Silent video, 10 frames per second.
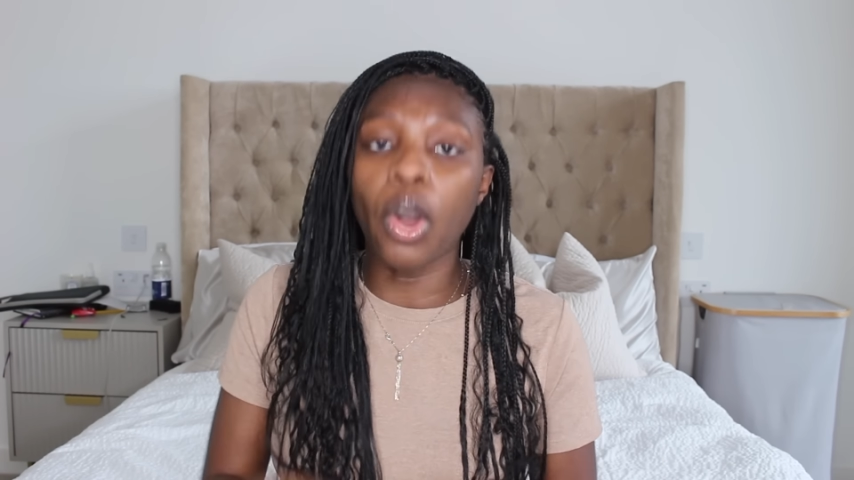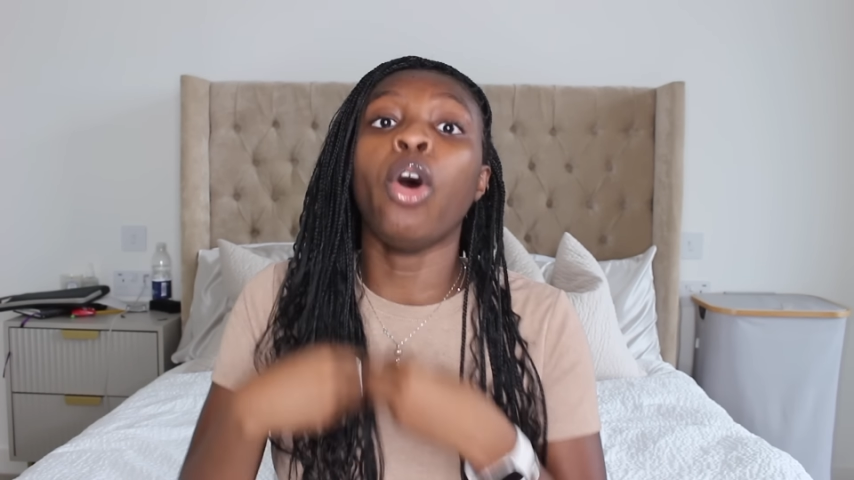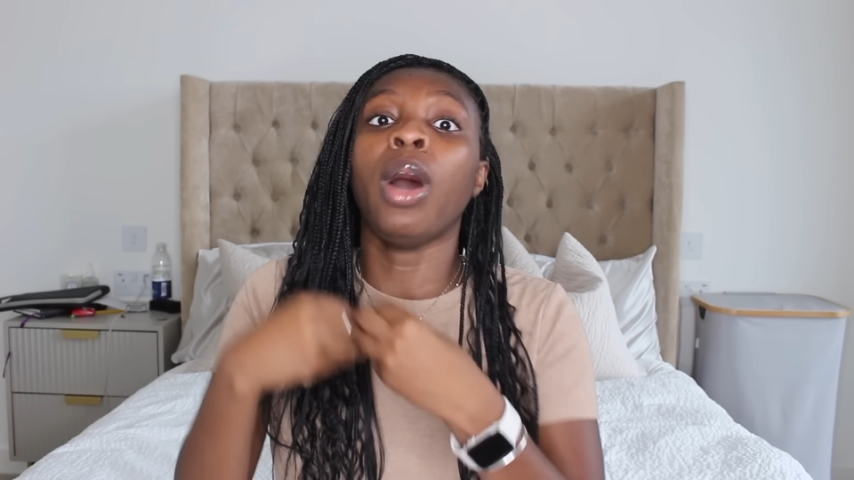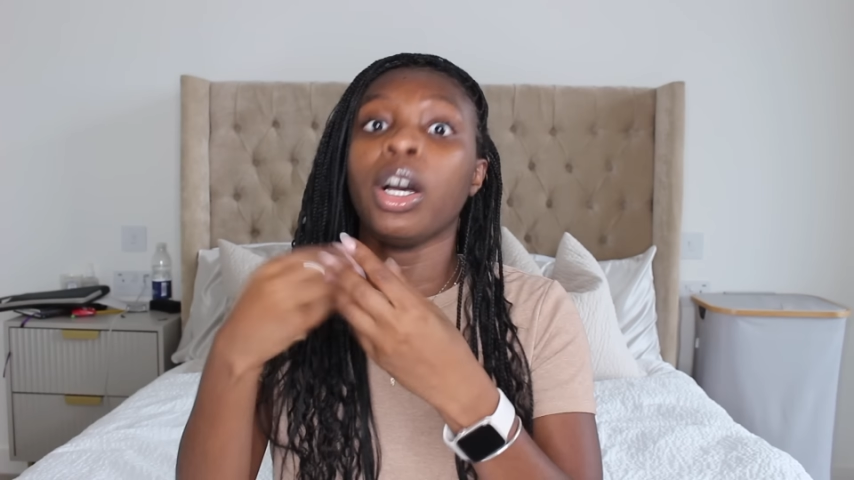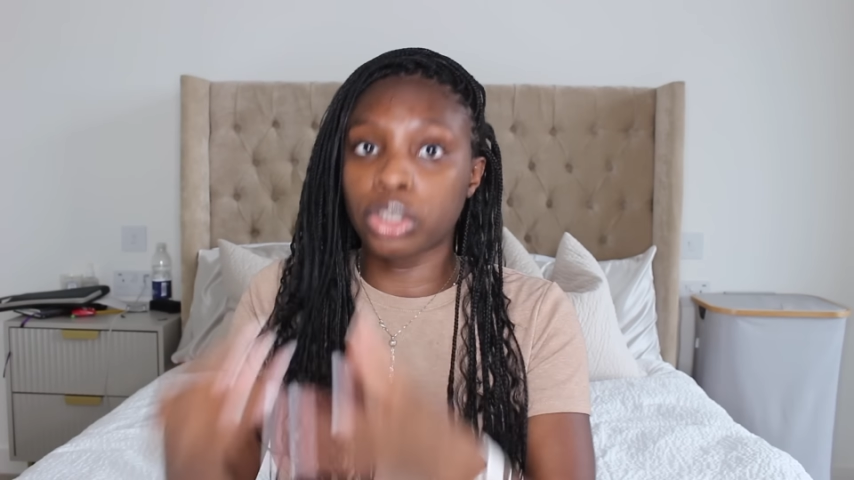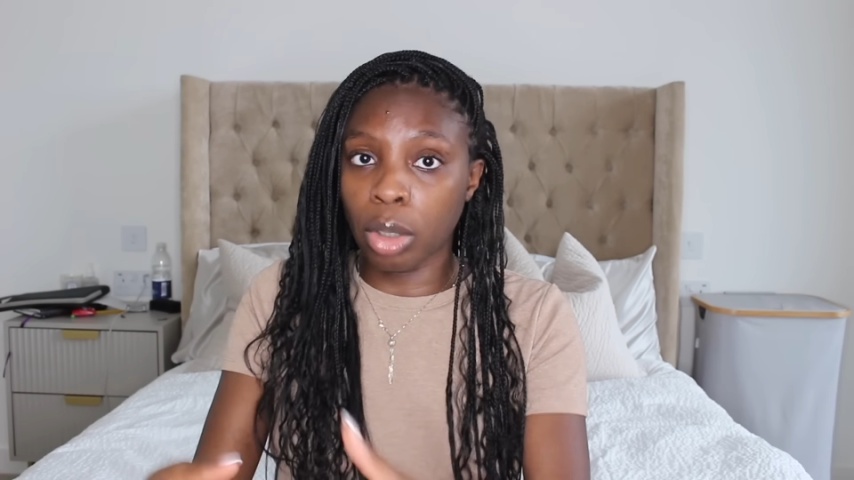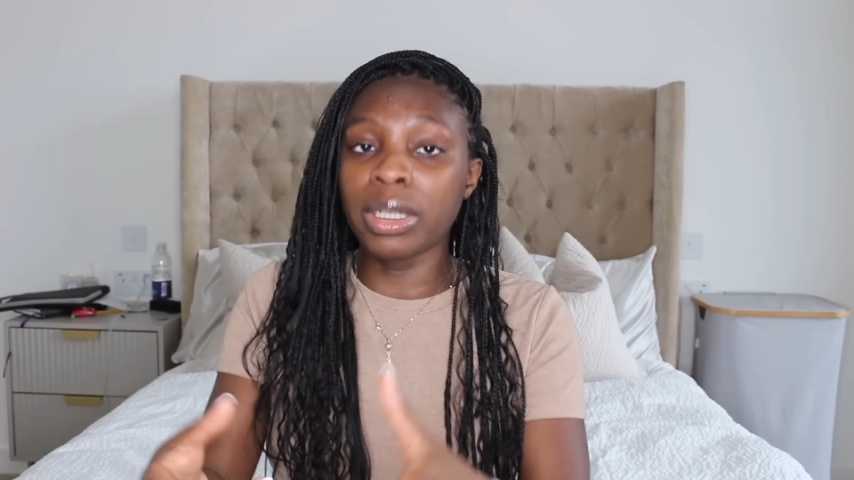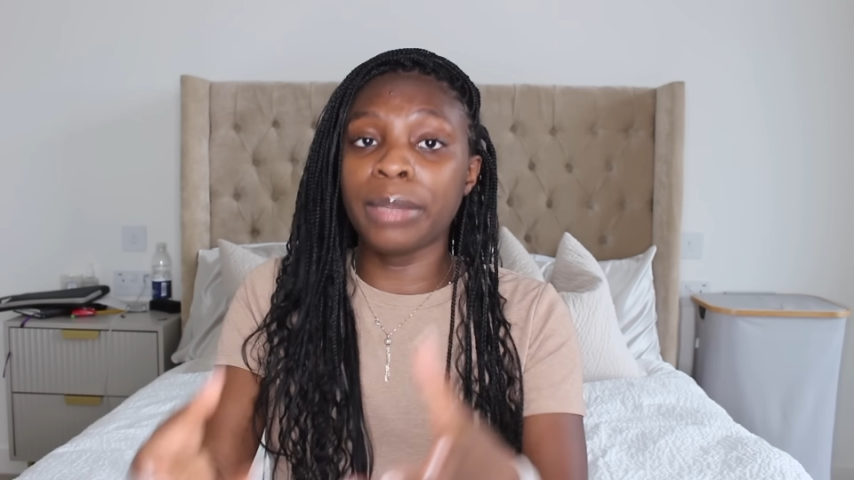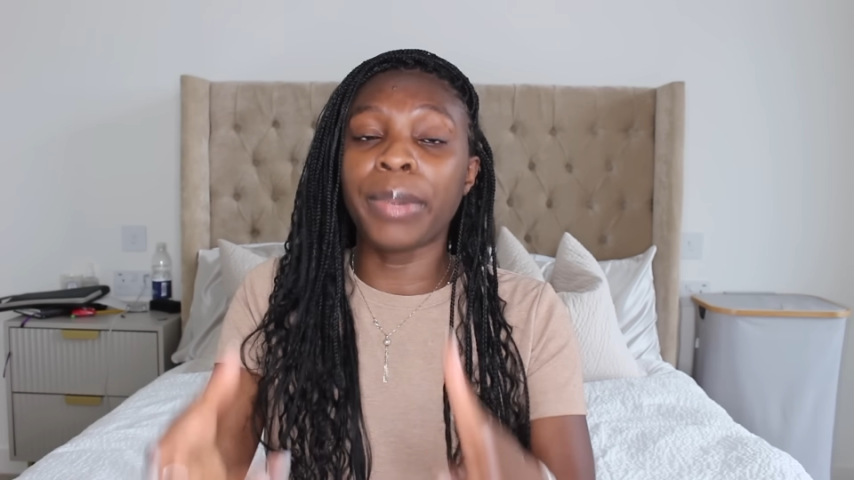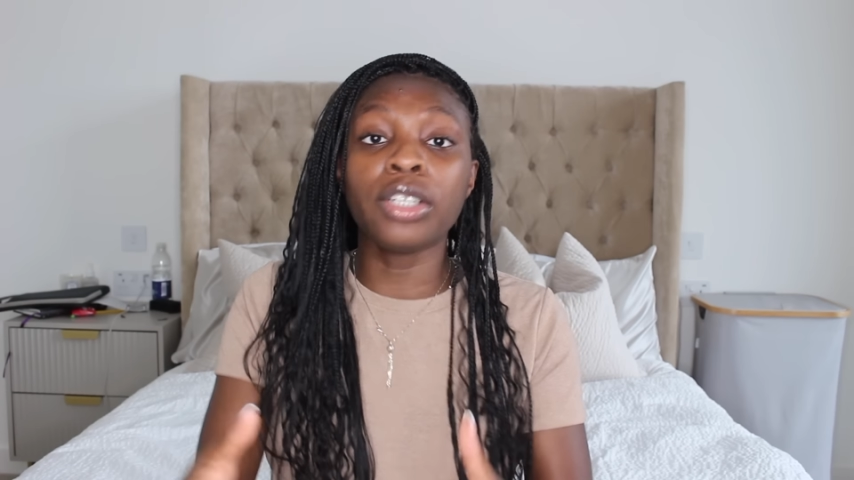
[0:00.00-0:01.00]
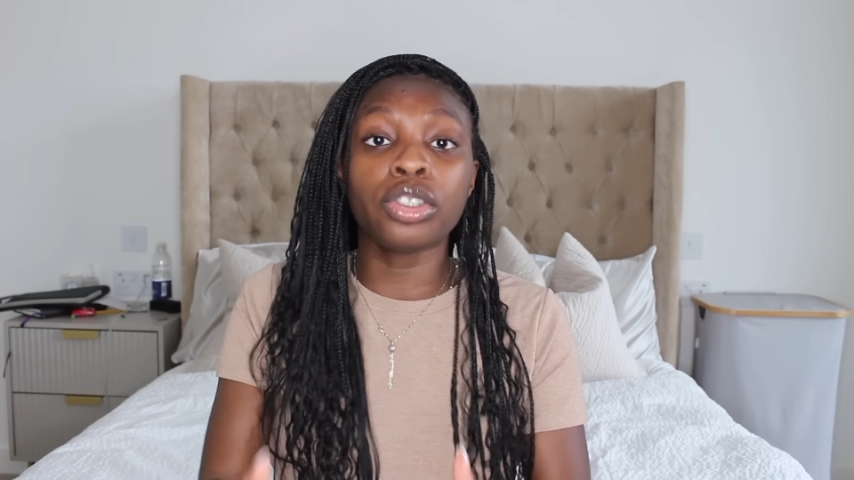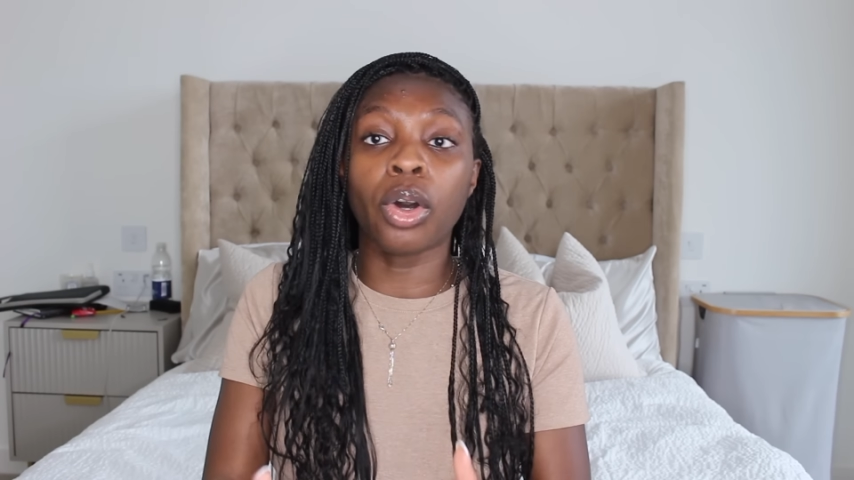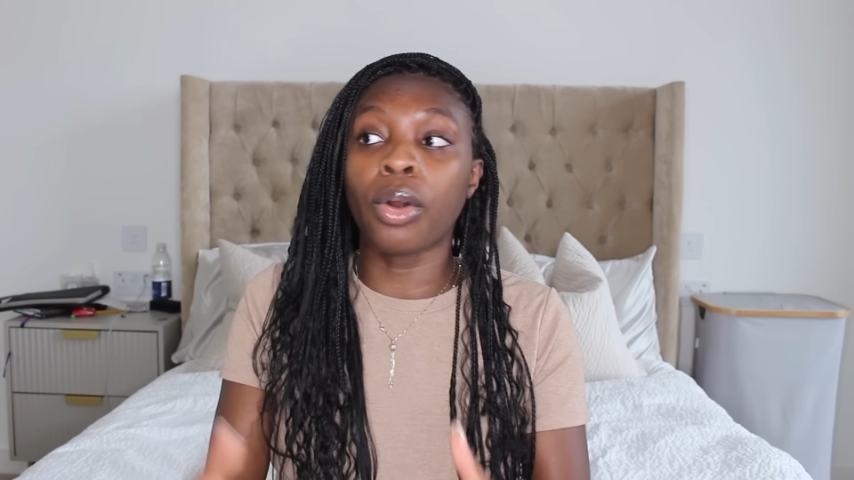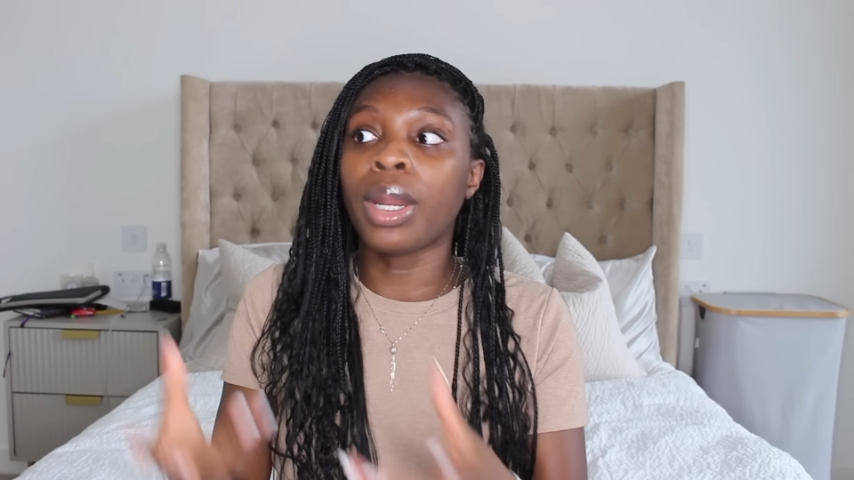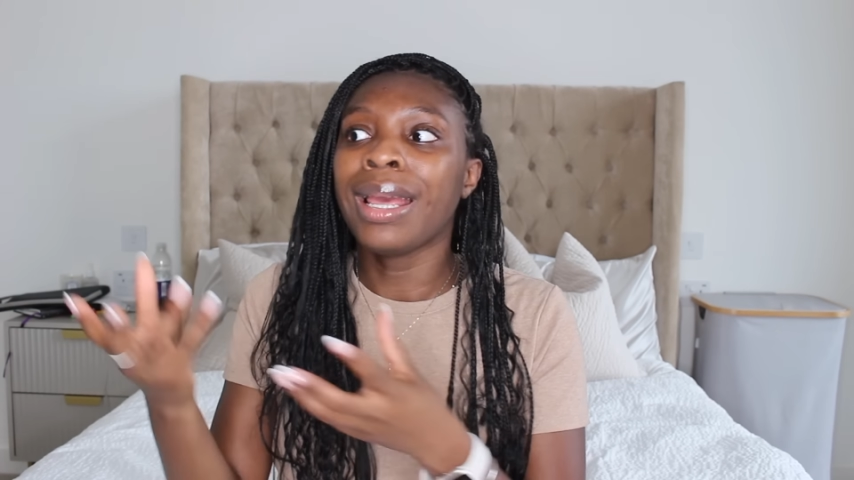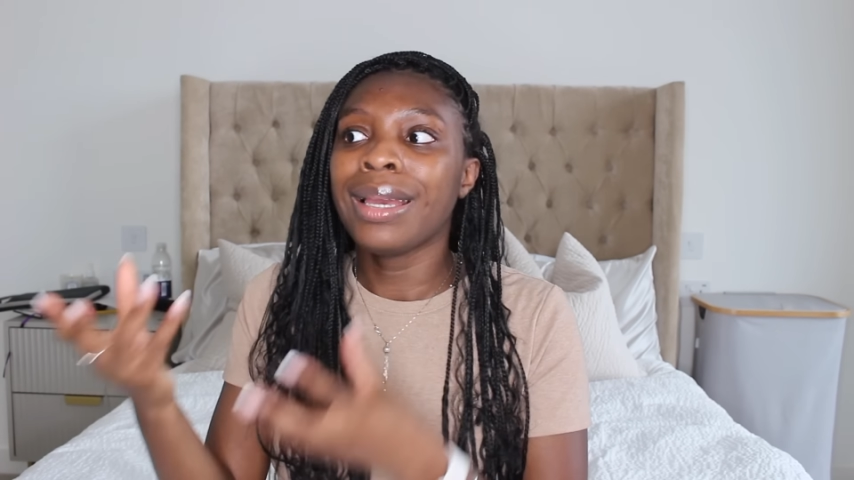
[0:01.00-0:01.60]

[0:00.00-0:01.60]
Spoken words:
or are solely based on